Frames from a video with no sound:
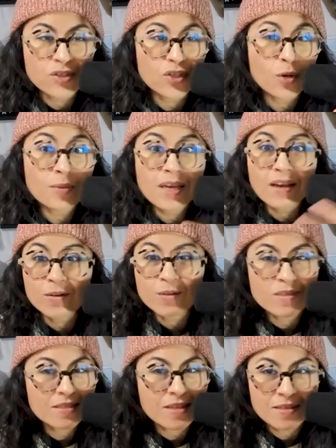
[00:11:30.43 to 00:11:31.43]
Nobody
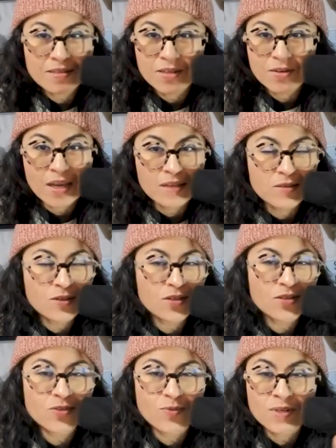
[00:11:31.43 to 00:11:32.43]
else is going to see your
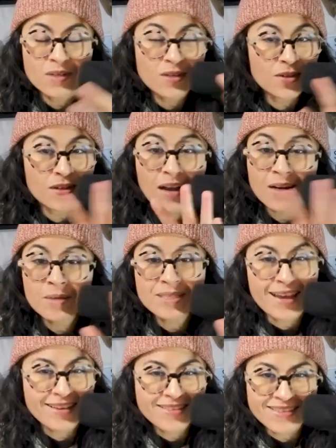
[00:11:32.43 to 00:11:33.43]
answers. You're not going to be
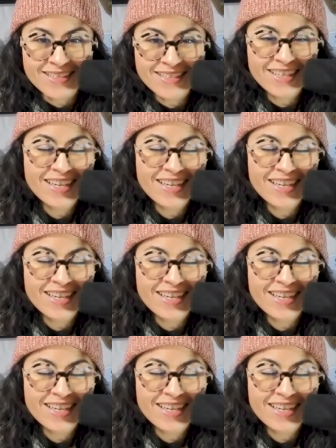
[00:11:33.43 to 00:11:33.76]
tested.